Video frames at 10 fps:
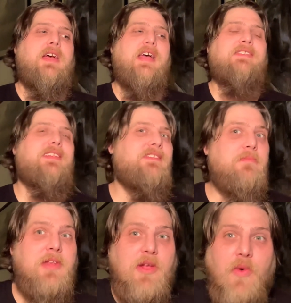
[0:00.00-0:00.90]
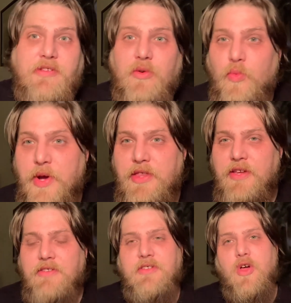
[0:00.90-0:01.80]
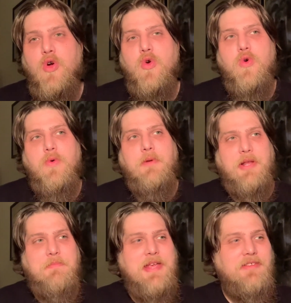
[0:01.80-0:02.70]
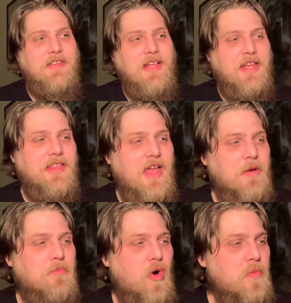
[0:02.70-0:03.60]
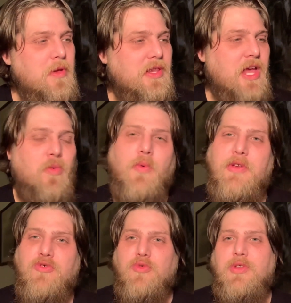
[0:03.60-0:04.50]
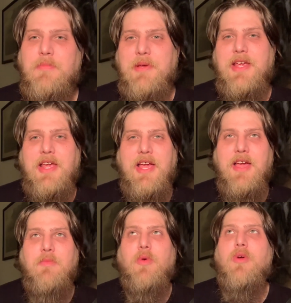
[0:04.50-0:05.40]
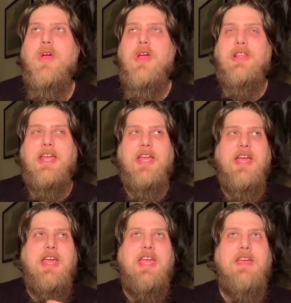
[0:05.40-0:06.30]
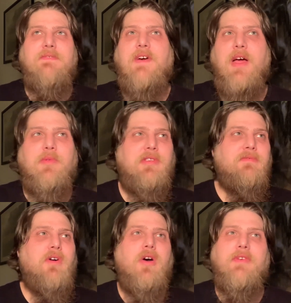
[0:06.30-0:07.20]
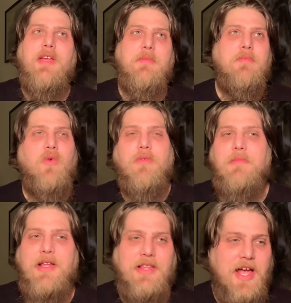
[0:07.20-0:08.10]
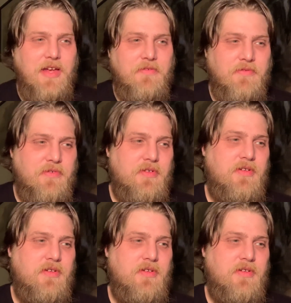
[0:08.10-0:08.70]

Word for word: And does that mean he wasn't with us? No, but it means that like in that moment, like were we truly being him or like if I was involving him in more of my life?